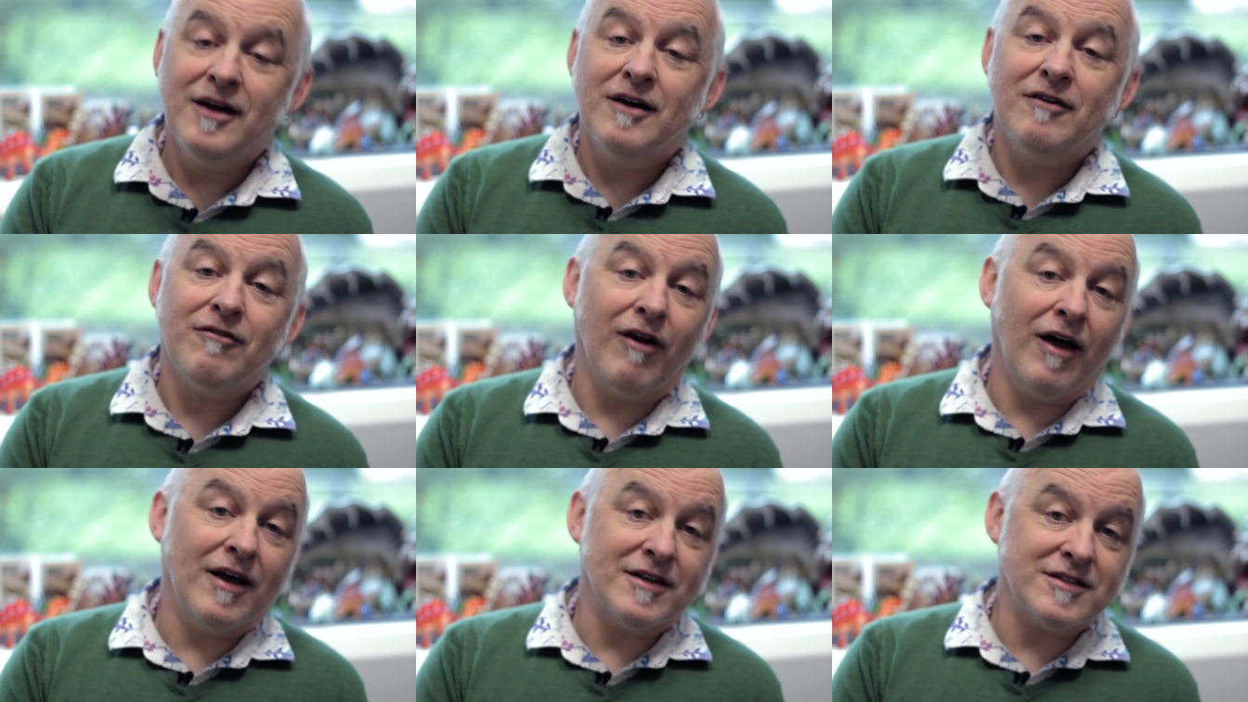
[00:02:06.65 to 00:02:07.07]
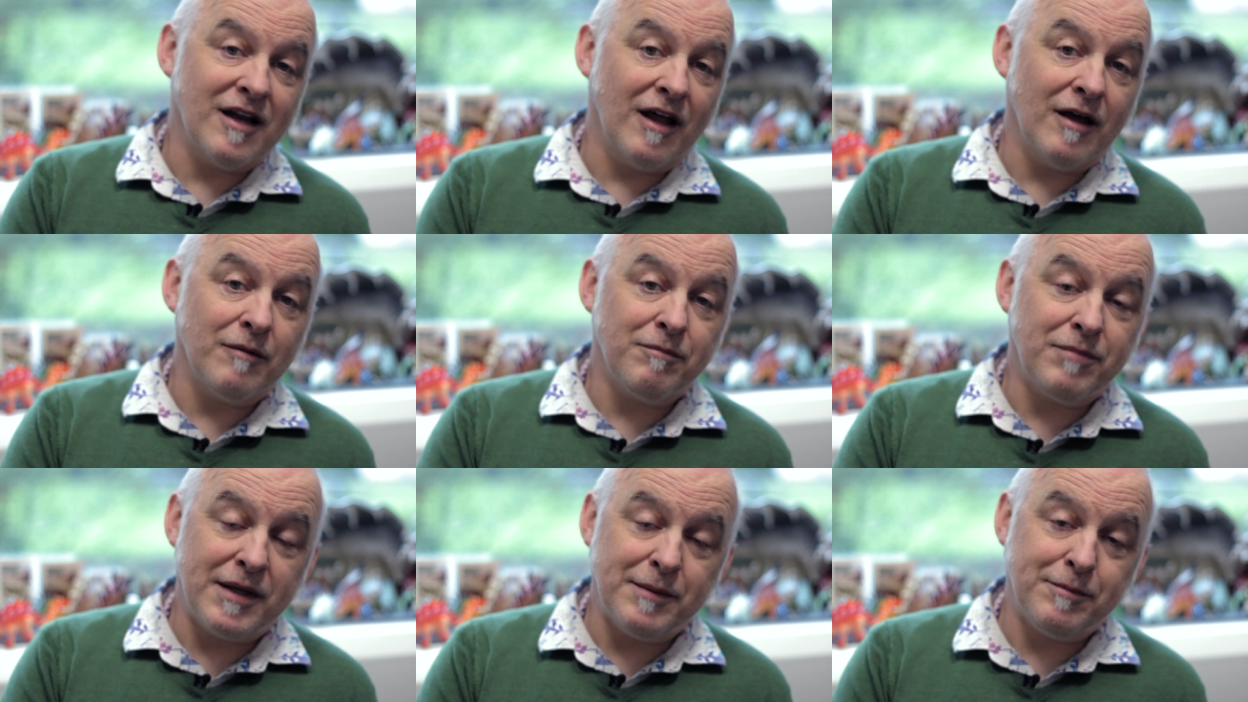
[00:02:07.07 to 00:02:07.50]
flies are
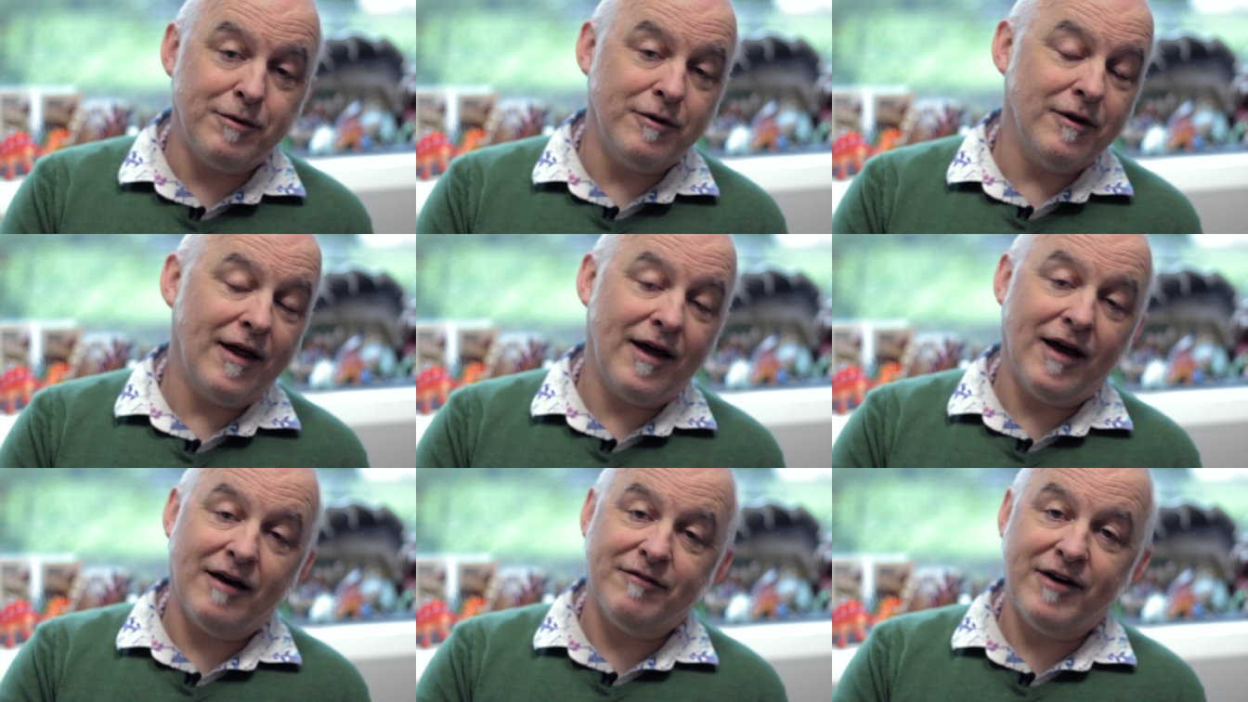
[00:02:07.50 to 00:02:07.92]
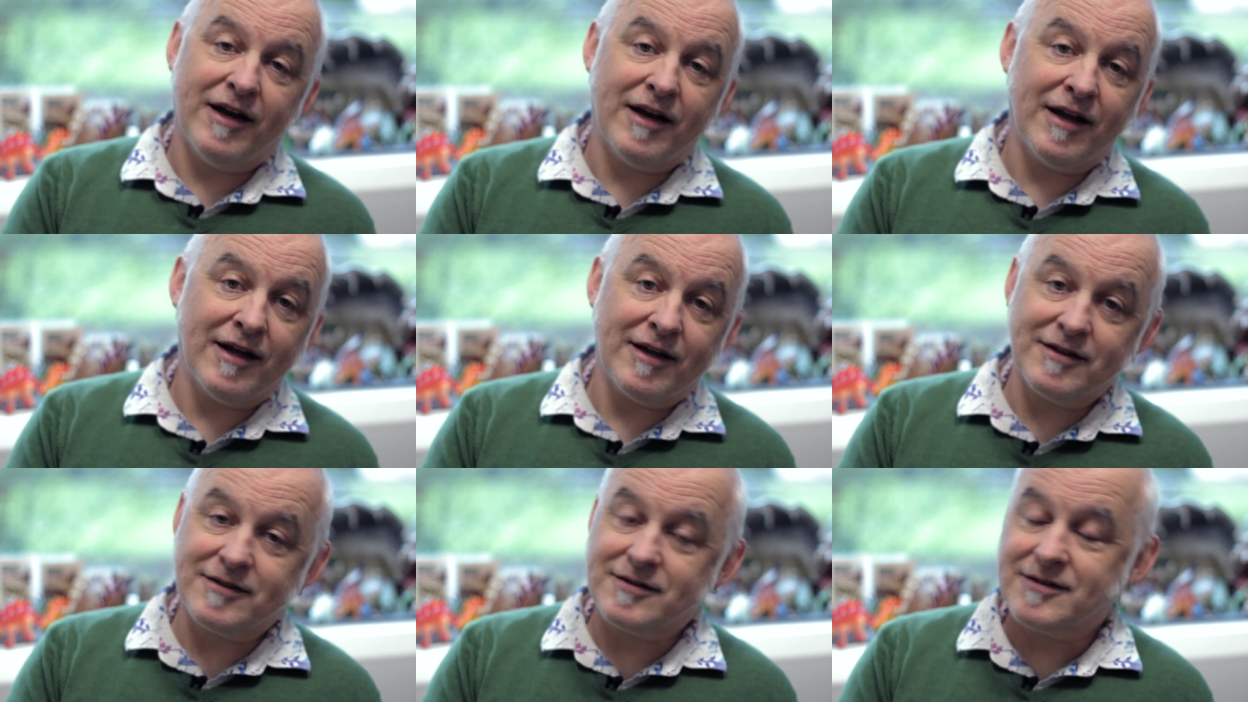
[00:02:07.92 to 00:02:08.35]
like people, they have
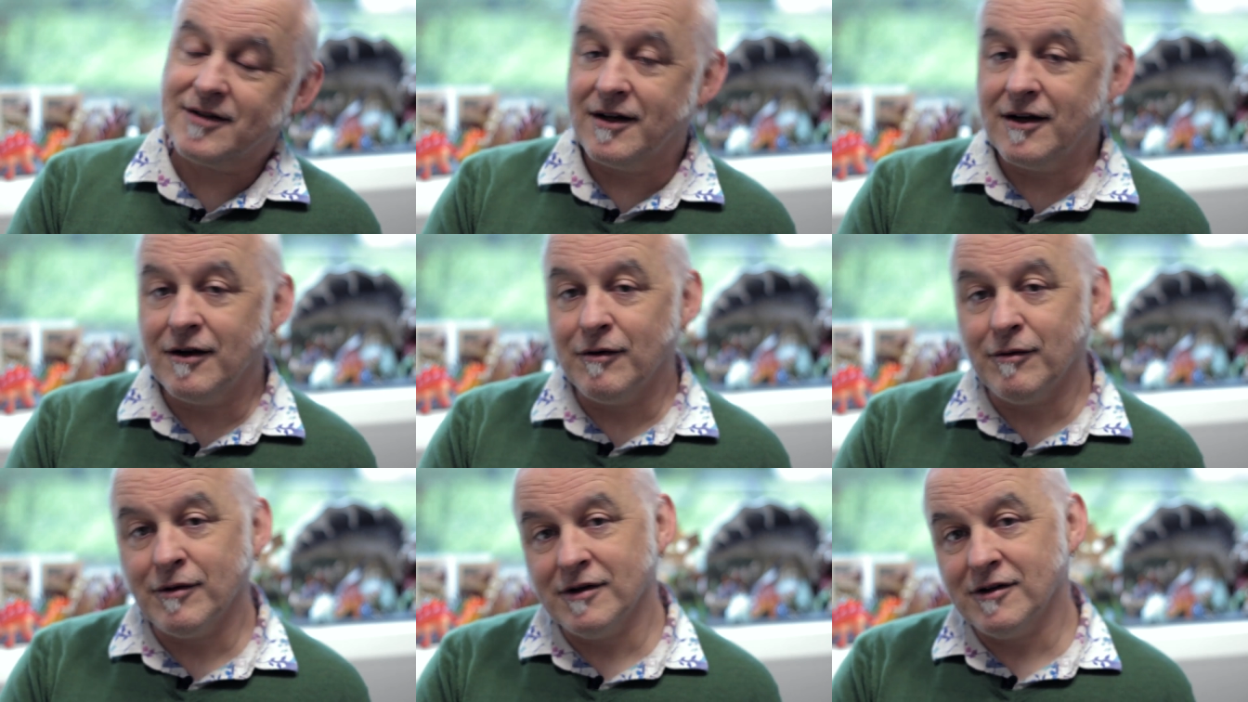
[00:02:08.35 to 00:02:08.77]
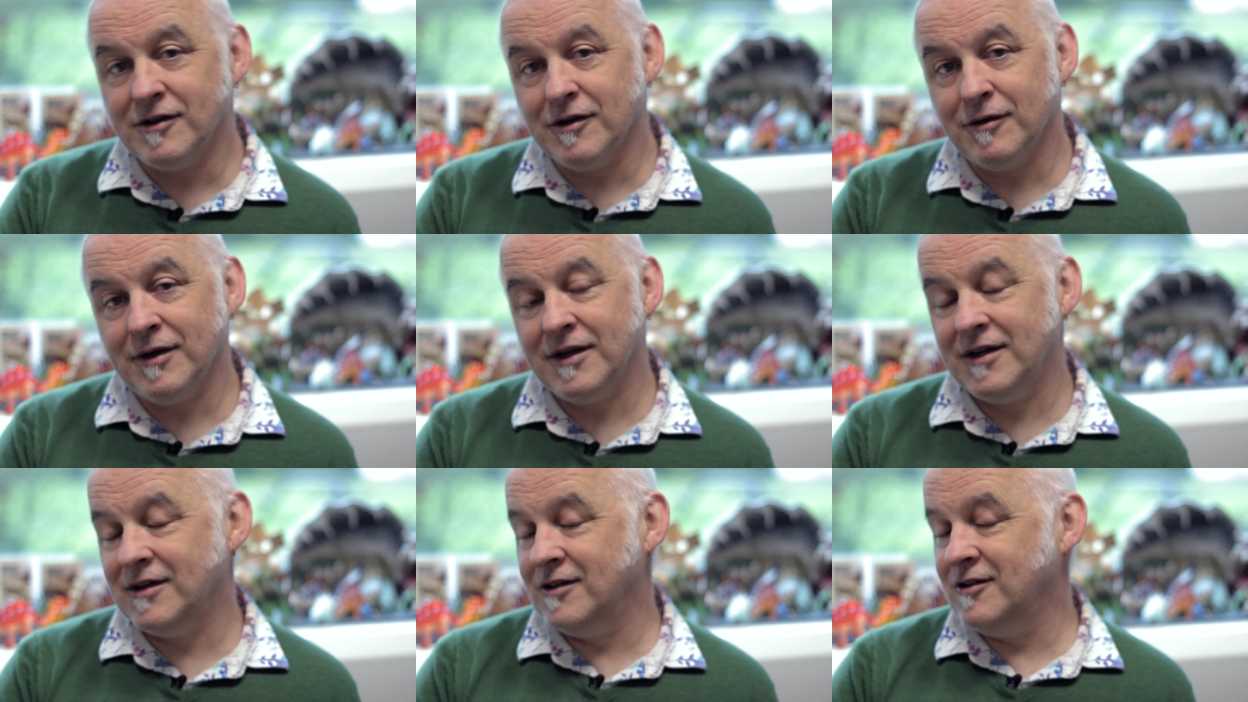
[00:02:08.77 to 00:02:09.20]
headaches, they don't want to do it.